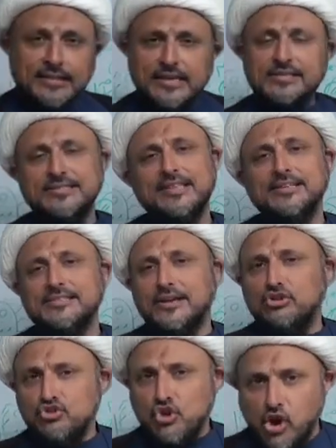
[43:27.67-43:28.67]
These things
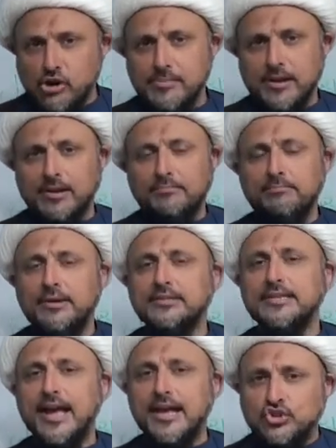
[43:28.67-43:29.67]
are normal,
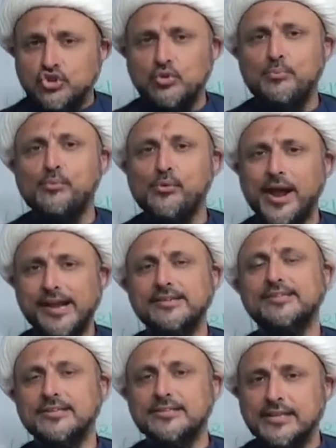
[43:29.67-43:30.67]
but as you
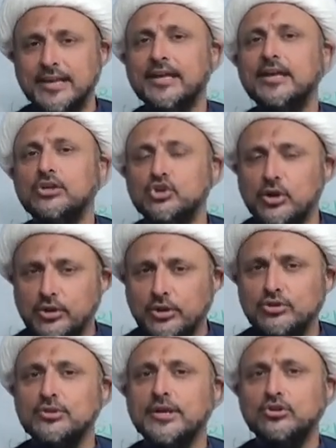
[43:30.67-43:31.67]
practice, you are
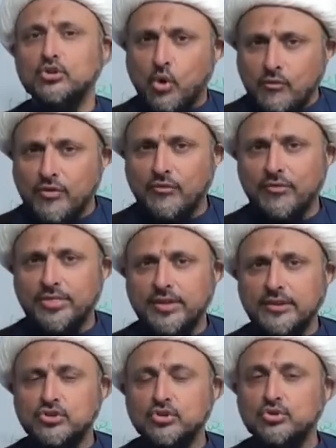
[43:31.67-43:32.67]
going to get over with
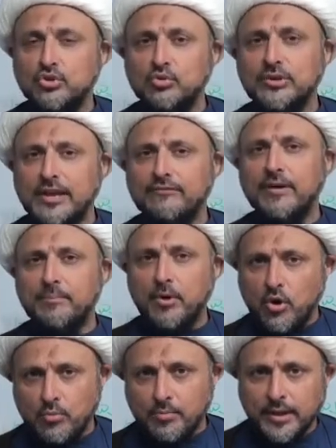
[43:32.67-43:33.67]
it. So don't give up
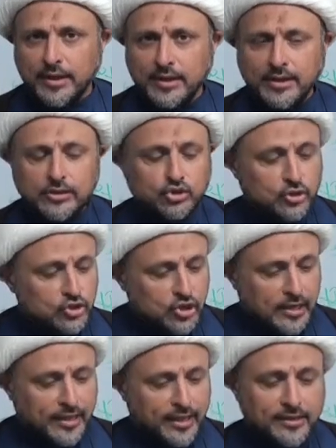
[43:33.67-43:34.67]
hope. So
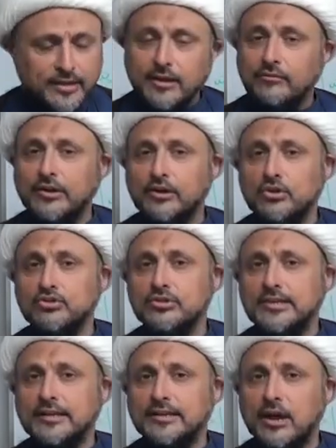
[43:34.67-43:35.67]
inshallah, we're going to
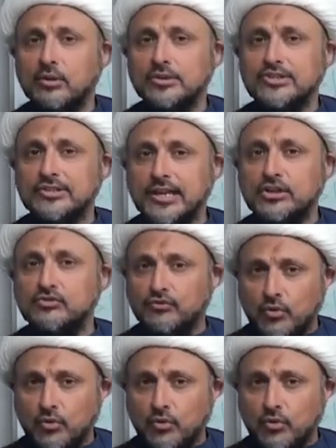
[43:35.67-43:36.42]
take now the stage